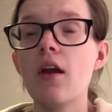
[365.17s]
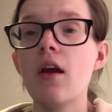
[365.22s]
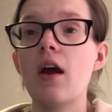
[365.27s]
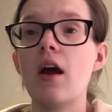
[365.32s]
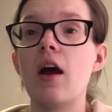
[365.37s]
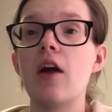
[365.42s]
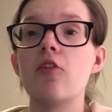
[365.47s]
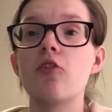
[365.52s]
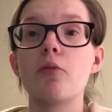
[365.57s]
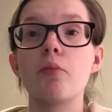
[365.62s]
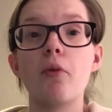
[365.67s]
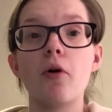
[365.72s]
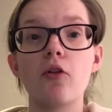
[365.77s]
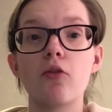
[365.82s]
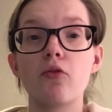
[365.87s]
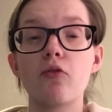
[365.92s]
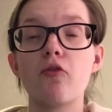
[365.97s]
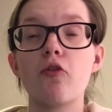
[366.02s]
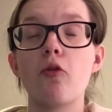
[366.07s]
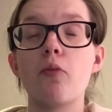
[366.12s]
and to bond
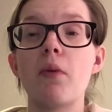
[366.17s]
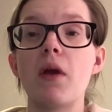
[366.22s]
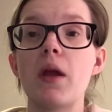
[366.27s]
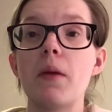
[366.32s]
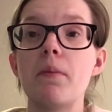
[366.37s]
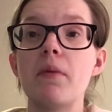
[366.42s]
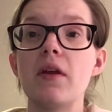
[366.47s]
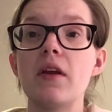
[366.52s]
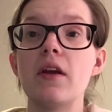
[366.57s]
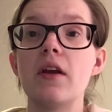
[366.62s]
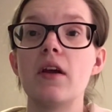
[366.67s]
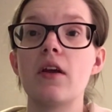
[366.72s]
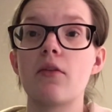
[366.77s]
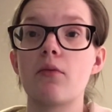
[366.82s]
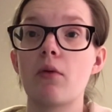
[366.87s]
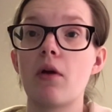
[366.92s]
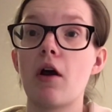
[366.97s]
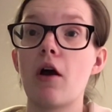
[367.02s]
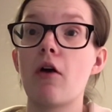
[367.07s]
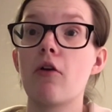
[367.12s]
with your baby as
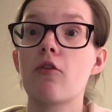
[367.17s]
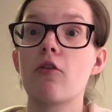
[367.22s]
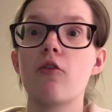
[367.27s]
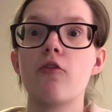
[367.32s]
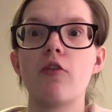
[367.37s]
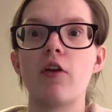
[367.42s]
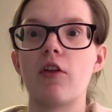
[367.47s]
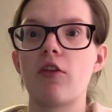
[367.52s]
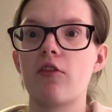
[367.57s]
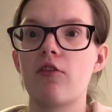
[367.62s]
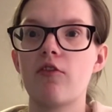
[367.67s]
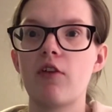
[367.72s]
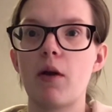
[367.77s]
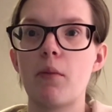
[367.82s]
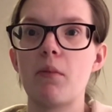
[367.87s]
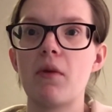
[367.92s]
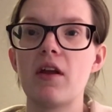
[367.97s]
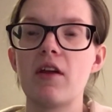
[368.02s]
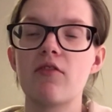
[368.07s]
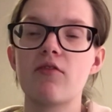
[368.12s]
well, so friends and
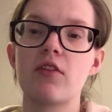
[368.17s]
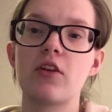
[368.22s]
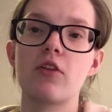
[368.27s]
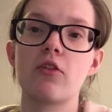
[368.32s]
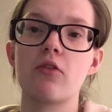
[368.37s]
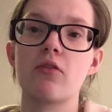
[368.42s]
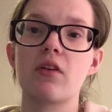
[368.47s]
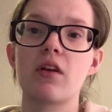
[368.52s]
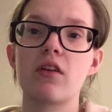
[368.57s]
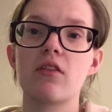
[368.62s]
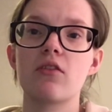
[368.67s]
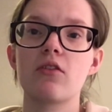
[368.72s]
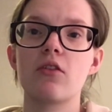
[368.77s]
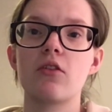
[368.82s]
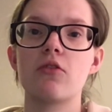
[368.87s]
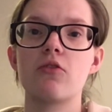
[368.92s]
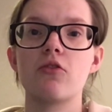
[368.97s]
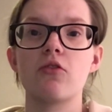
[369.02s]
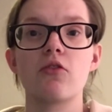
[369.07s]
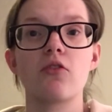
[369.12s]
family, if they don't get to go
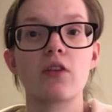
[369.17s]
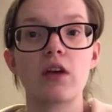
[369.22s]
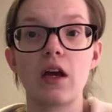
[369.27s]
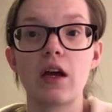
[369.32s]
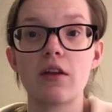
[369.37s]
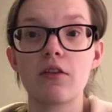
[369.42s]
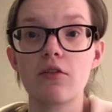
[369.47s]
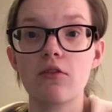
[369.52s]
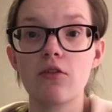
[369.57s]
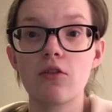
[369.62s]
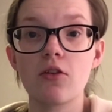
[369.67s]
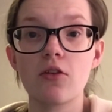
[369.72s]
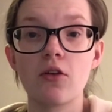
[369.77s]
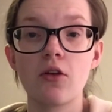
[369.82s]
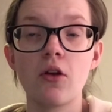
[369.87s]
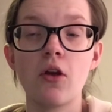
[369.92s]
to your scans.